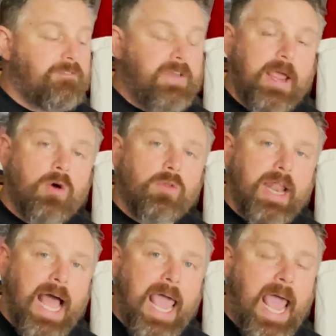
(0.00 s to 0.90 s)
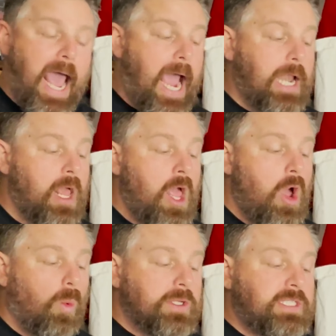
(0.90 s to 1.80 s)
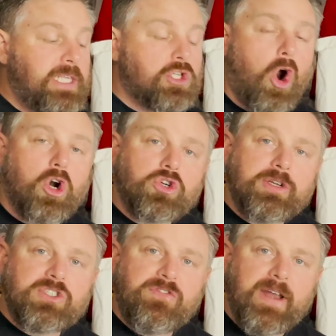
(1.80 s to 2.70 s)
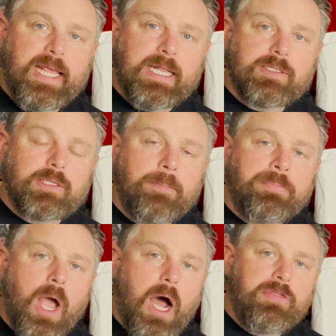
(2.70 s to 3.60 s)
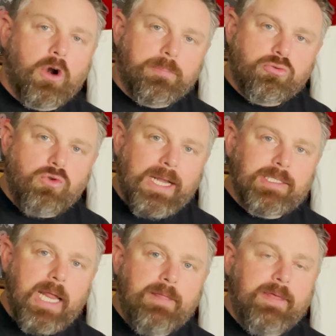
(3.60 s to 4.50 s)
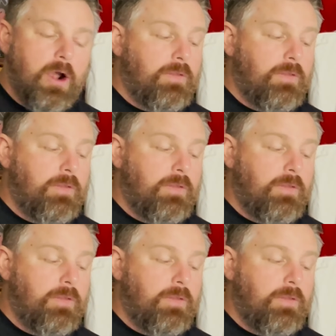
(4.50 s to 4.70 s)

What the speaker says: fail that I had was these cartridge fittings that are pressed in there.